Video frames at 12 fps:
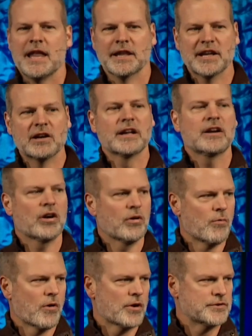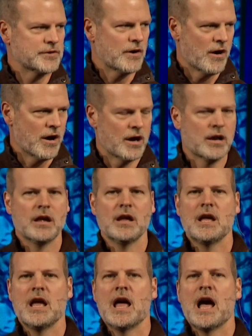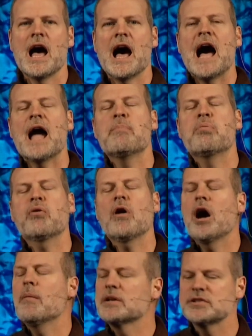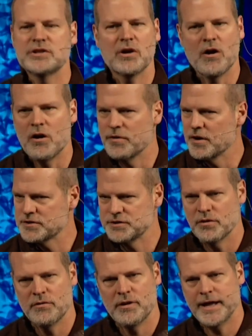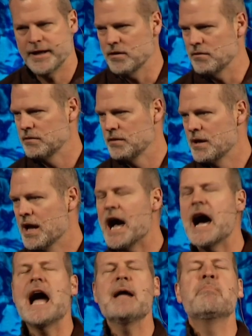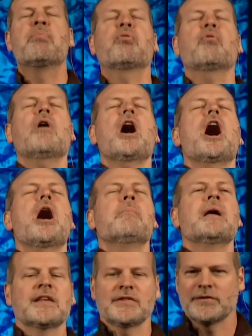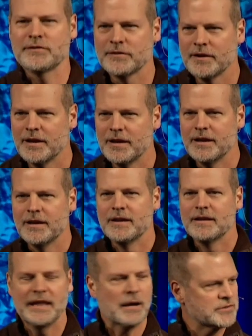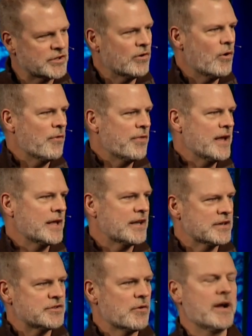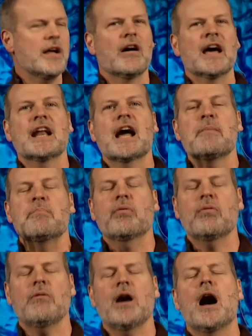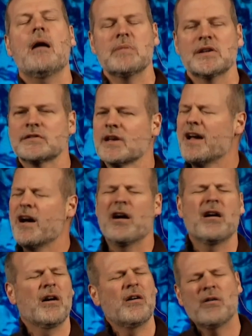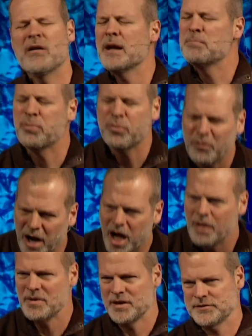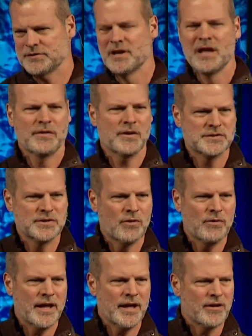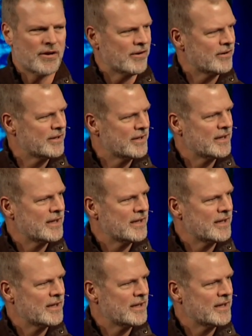And literally her words are, "I promise y'all there's no hell. I promise." That was her whole thing. There's no hell. And I promise, there's no hell.